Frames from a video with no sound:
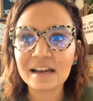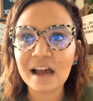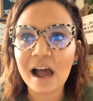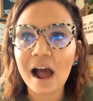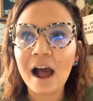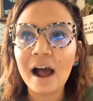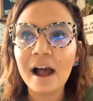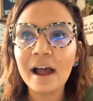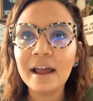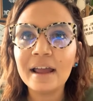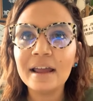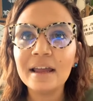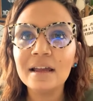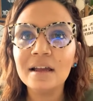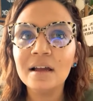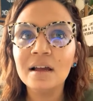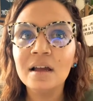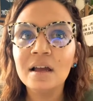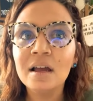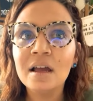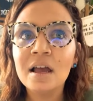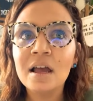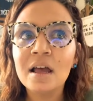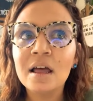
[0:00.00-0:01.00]
I
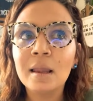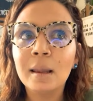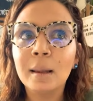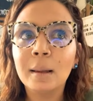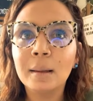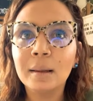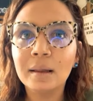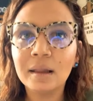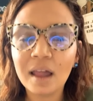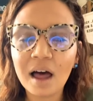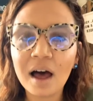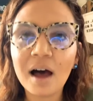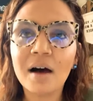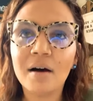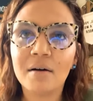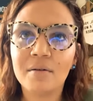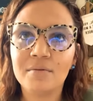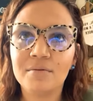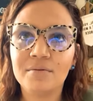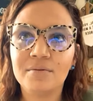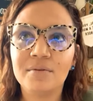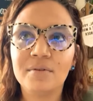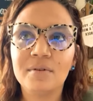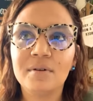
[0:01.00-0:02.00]

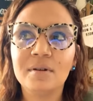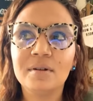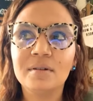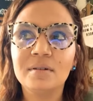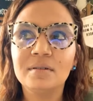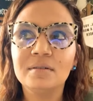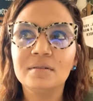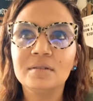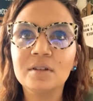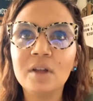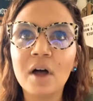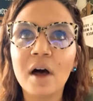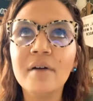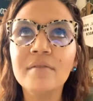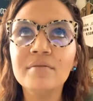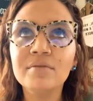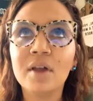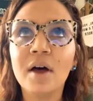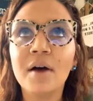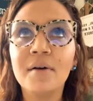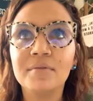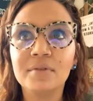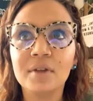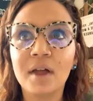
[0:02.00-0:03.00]
love
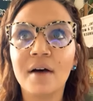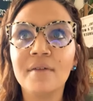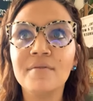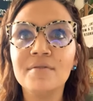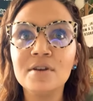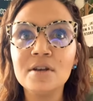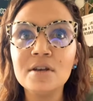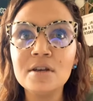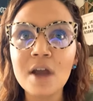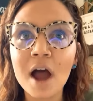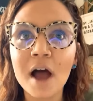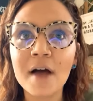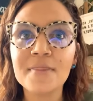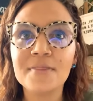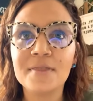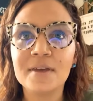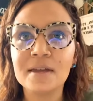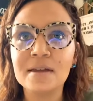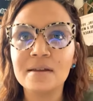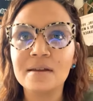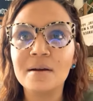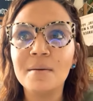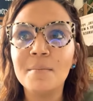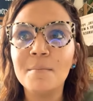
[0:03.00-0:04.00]

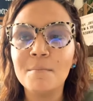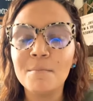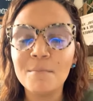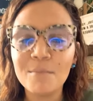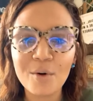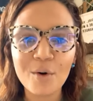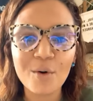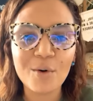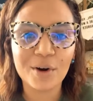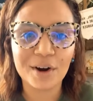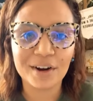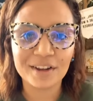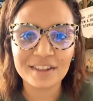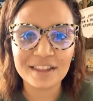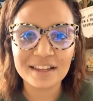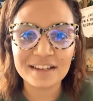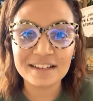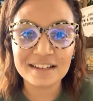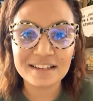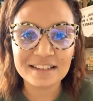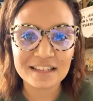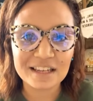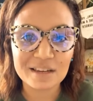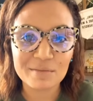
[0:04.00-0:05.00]
nothing more than to
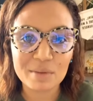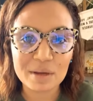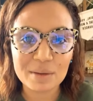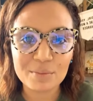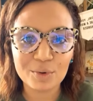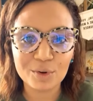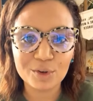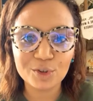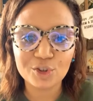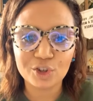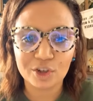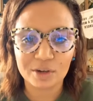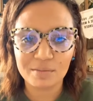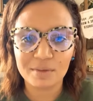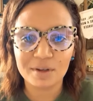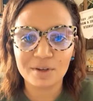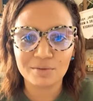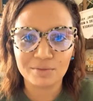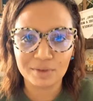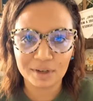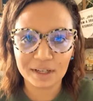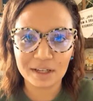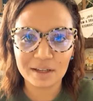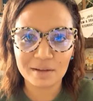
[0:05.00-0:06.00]
see people dreaming
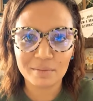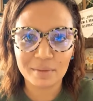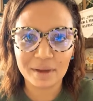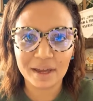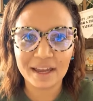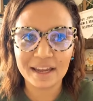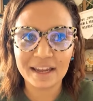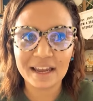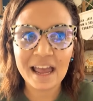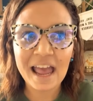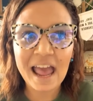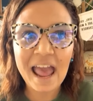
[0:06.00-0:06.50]
really big.